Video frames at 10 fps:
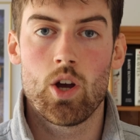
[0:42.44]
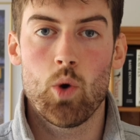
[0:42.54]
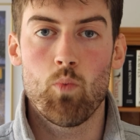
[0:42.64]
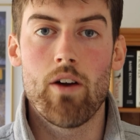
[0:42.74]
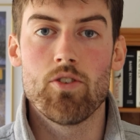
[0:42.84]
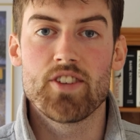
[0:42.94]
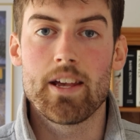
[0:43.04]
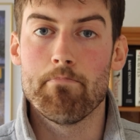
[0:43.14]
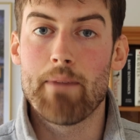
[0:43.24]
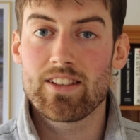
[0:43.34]
Whereas
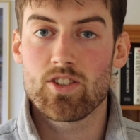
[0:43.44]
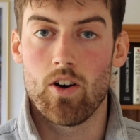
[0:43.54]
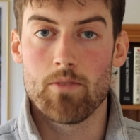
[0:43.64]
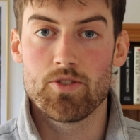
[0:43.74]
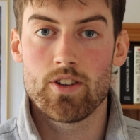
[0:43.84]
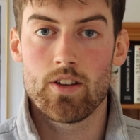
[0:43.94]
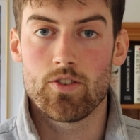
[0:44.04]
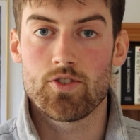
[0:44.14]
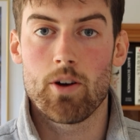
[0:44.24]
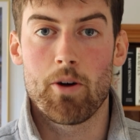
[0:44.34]
in bad times, the
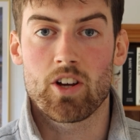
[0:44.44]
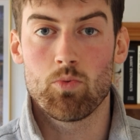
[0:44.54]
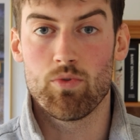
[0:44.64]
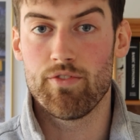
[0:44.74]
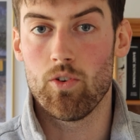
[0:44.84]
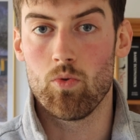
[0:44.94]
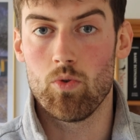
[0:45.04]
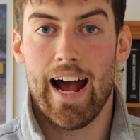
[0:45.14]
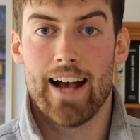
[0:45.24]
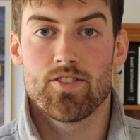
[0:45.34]
stock market will fall
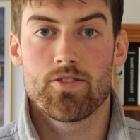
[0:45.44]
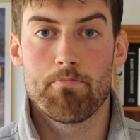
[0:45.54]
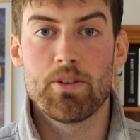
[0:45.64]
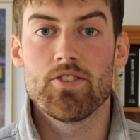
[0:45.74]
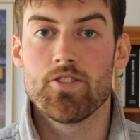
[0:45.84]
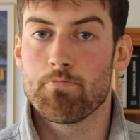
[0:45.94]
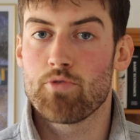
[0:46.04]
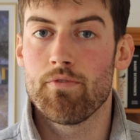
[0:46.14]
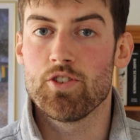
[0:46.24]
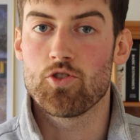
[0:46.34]
as businesses'
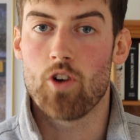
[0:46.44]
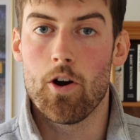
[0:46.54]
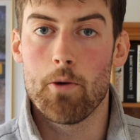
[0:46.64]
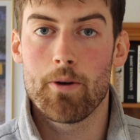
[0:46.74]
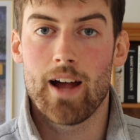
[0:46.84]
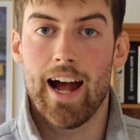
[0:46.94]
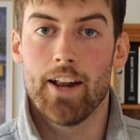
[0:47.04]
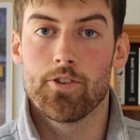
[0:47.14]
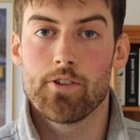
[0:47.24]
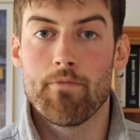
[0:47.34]
profits dry up
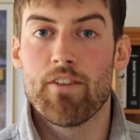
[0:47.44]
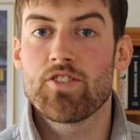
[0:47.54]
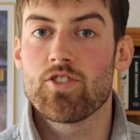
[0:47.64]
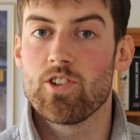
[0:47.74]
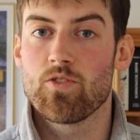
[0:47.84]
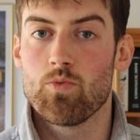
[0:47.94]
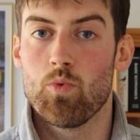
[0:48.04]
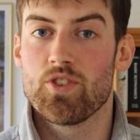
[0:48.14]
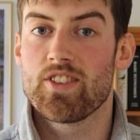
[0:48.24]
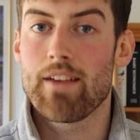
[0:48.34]
and investors look
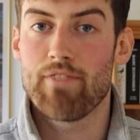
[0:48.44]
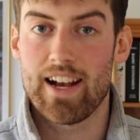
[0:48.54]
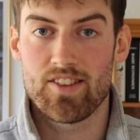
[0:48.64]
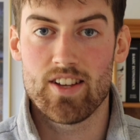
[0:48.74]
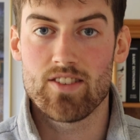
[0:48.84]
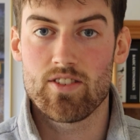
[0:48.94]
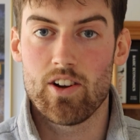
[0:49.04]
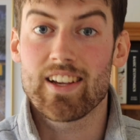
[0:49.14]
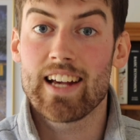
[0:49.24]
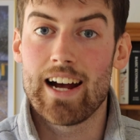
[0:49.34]
towards safer assets
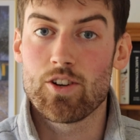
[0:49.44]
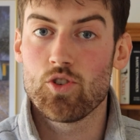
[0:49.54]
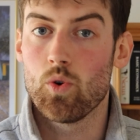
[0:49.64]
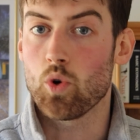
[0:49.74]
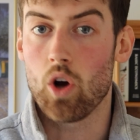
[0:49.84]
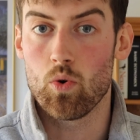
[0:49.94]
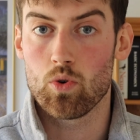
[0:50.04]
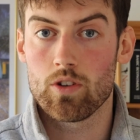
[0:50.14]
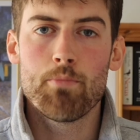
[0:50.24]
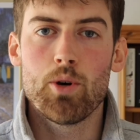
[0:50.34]
like cash or
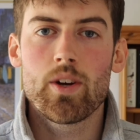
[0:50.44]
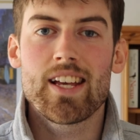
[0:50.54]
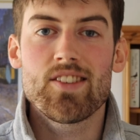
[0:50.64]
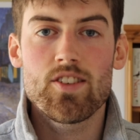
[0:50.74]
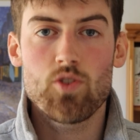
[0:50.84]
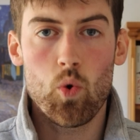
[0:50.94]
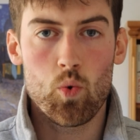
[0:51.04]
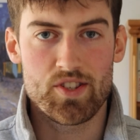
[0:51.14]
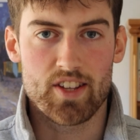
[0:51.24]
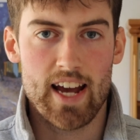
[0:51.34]
gold. But is this
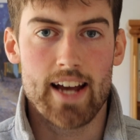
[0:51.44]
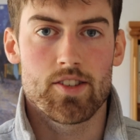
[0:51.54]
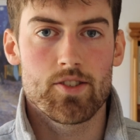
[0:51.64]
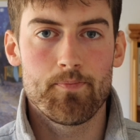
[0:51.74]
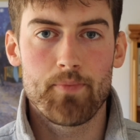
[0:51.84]
always the case?